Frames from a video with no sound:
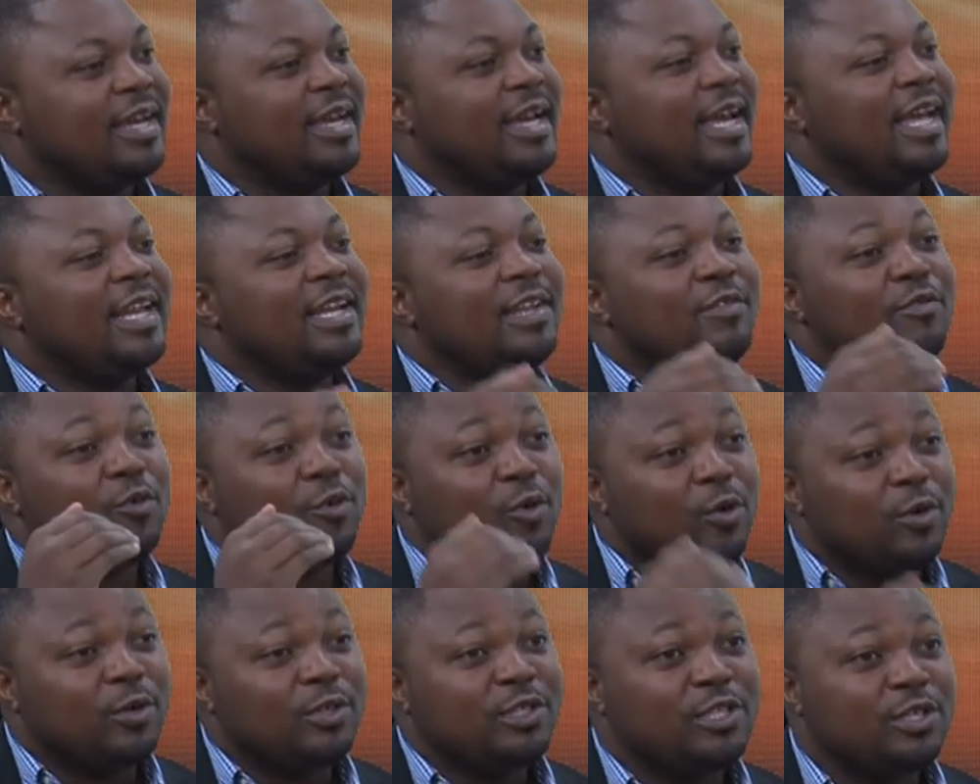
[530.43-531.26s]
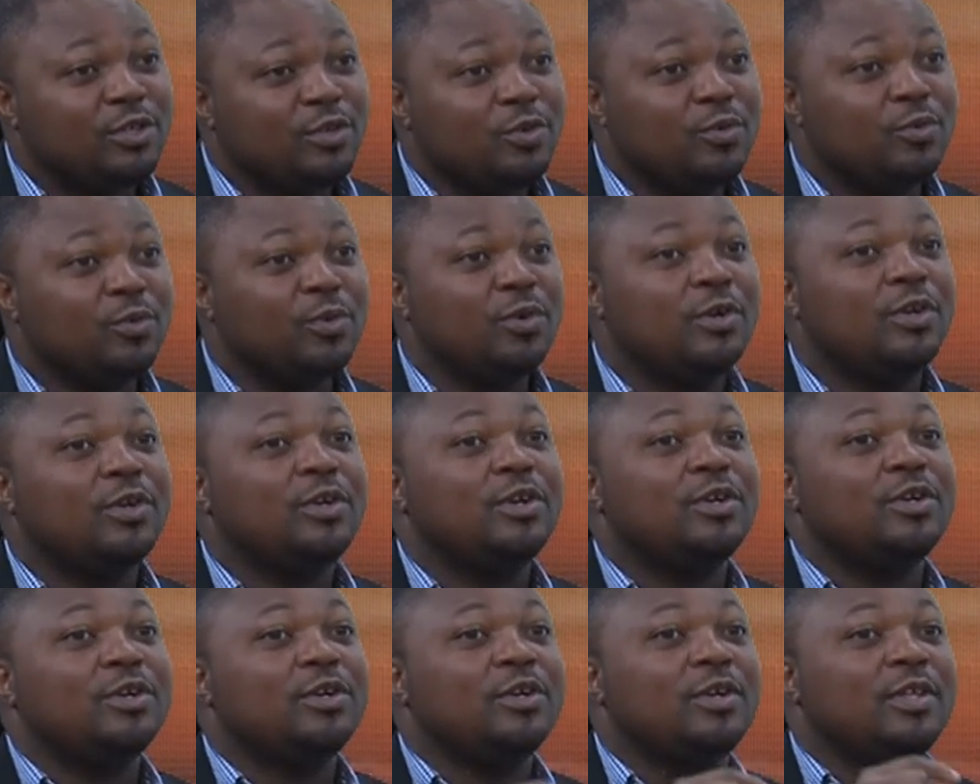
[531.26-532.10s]
And if you continue,
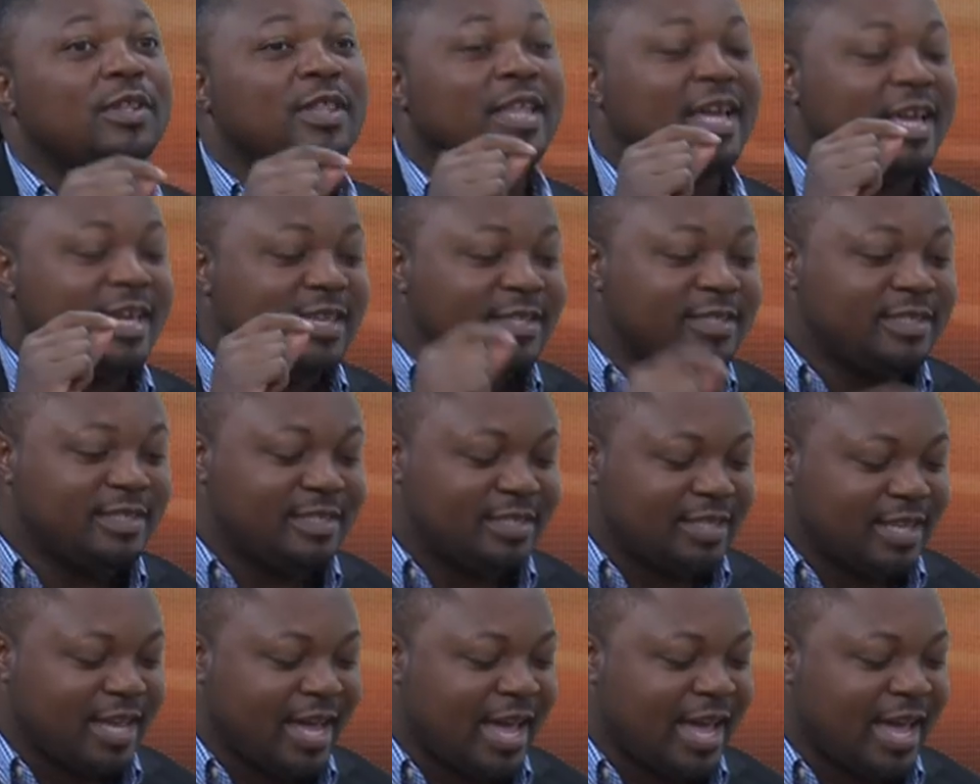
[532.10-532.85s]
there is